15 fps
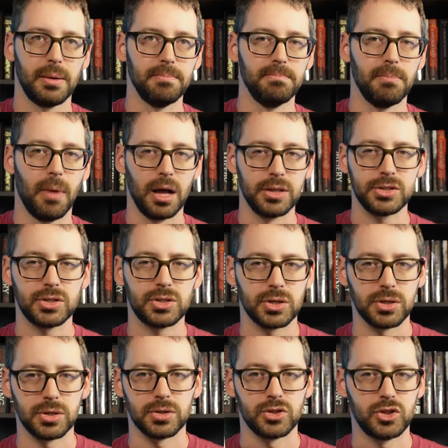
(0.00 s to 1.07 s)

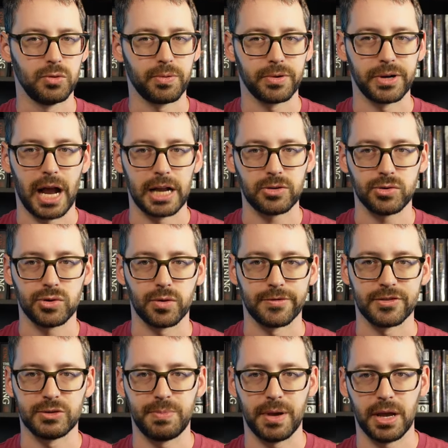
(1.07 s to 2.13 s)
monster, supernatural sort of
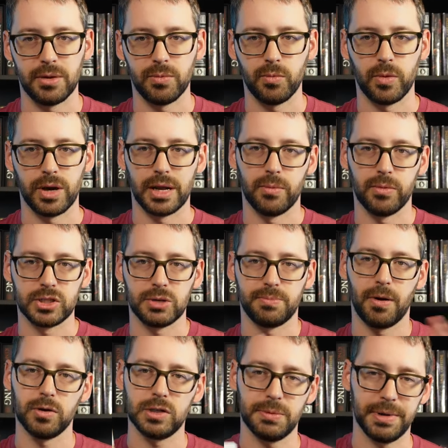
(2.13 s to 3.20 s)
spin when it was
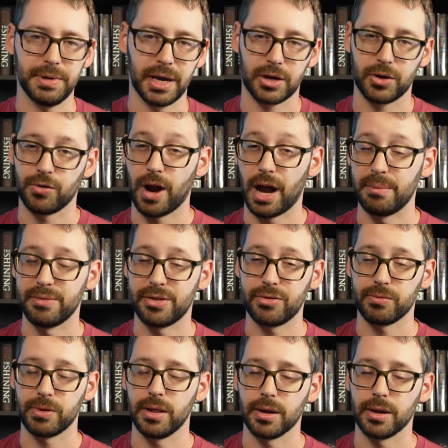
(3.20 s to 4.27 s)
supposed to be a crime
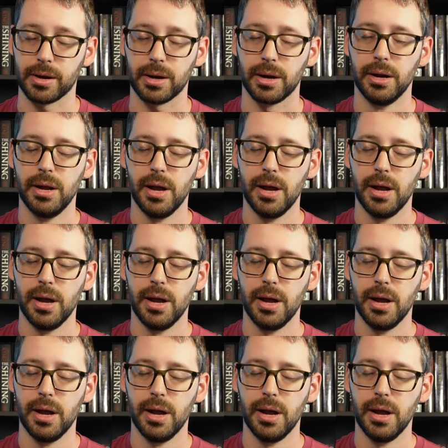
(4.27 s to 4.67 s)
thriller